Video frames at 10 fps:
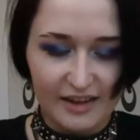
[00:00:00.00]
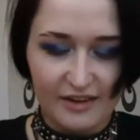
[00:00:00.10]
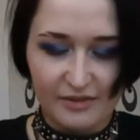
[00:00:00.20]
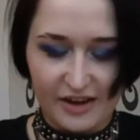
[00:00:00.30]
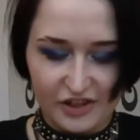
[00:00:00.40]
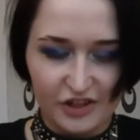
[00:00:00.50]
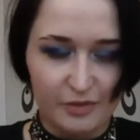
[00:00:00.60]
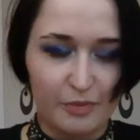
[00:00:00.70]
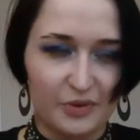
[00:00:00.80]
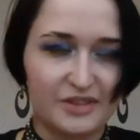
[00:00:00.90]
if I
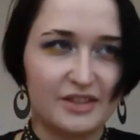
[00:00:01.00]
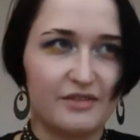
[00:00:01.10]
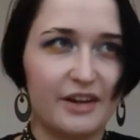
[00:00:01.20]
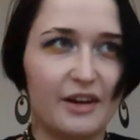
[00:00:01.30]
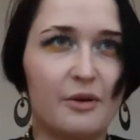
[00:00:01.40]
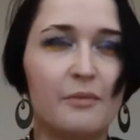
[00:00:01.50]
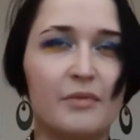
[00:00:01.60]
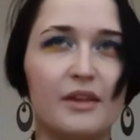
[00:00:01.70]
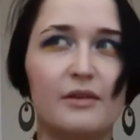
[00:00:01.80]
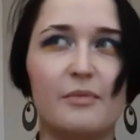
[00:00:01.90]
should post this video,
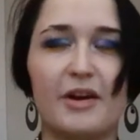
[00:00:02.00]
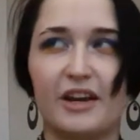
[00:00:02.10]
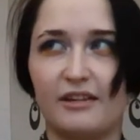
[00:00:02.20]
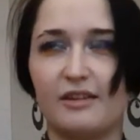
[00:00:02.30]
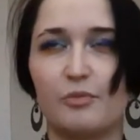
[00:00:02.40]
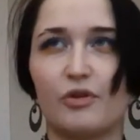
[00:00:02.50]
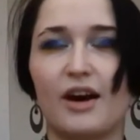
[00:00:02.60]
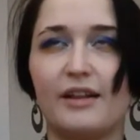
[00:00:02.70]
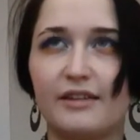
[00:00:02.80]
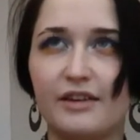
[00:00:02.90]
debating the
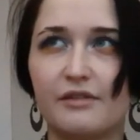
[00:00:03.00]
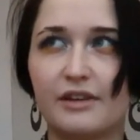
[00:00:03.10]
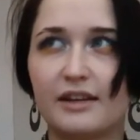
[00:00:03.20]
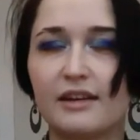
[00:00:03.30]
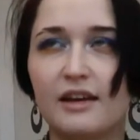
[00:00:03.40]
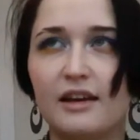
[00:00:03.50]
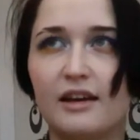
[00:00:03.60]
morality of it,